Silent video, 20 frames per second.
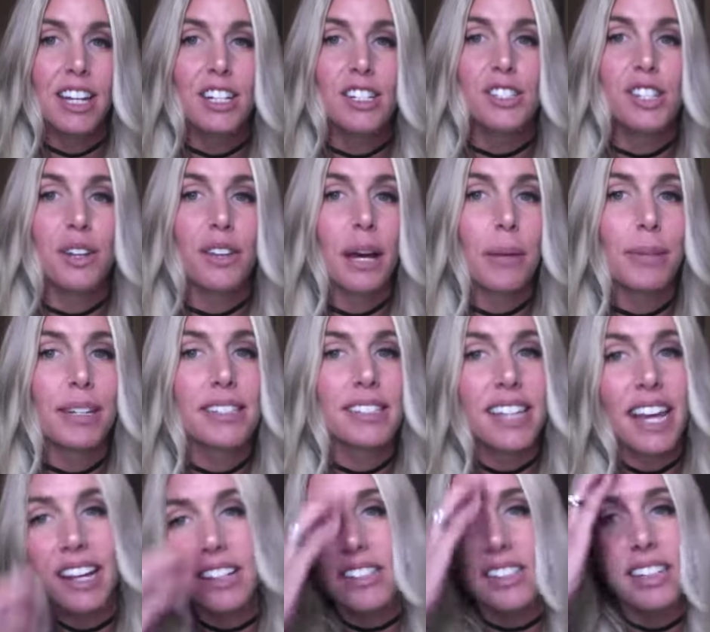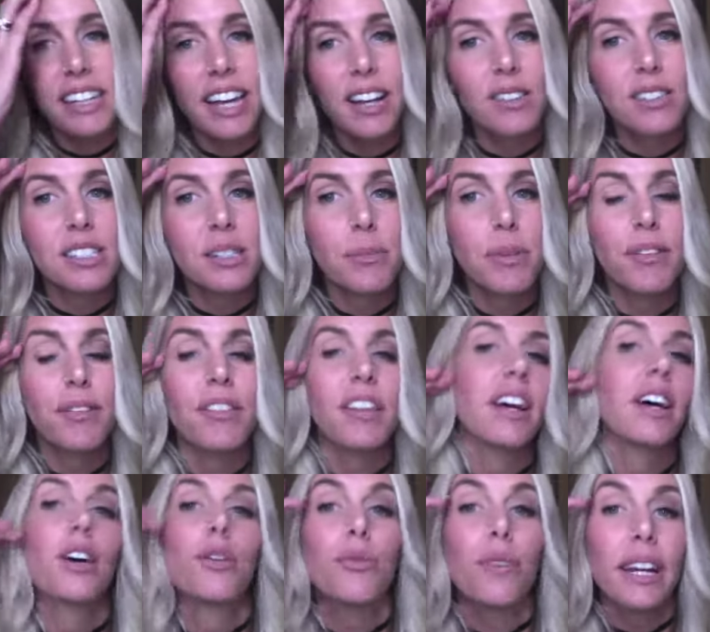So that means canceling out some of
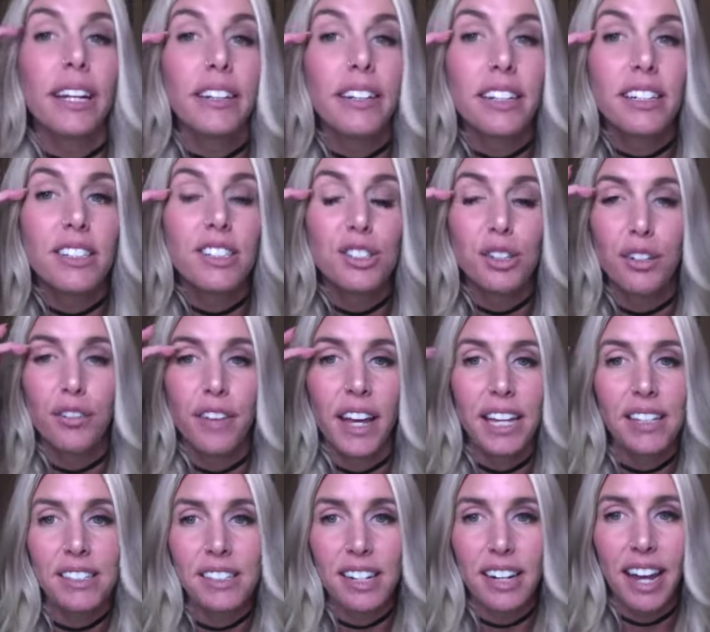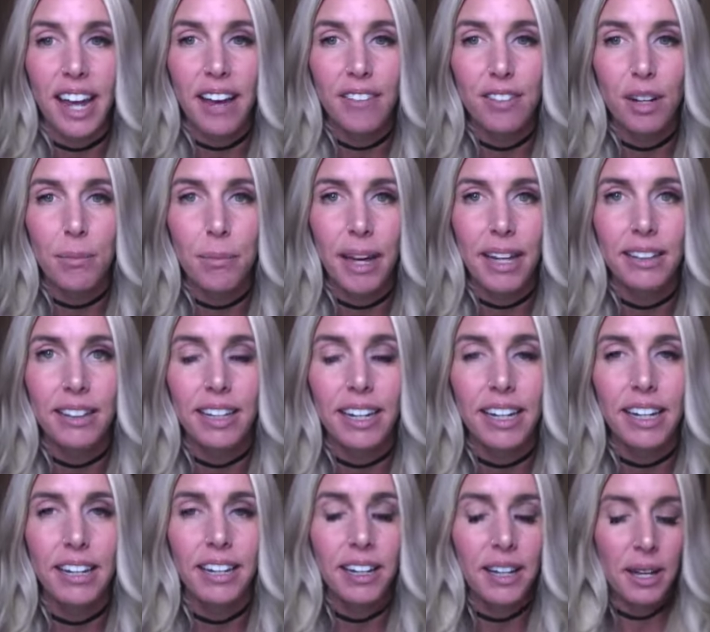the redness or veins that I have on my
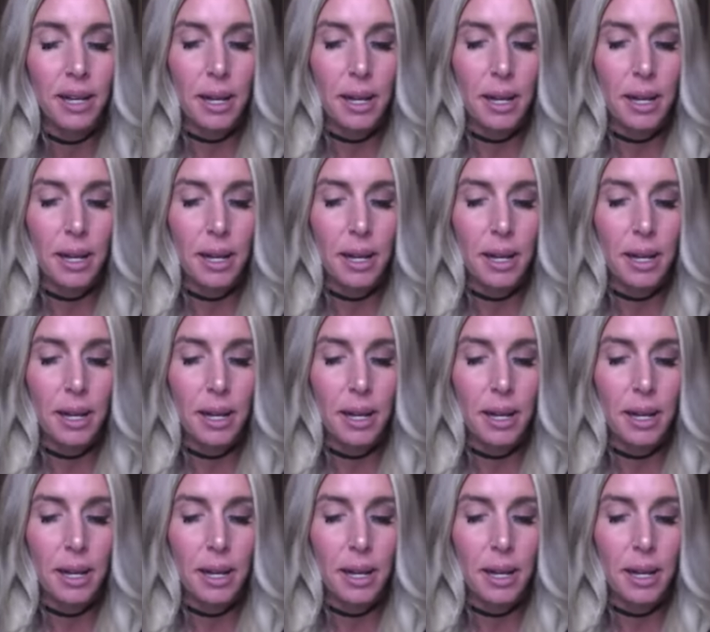lid.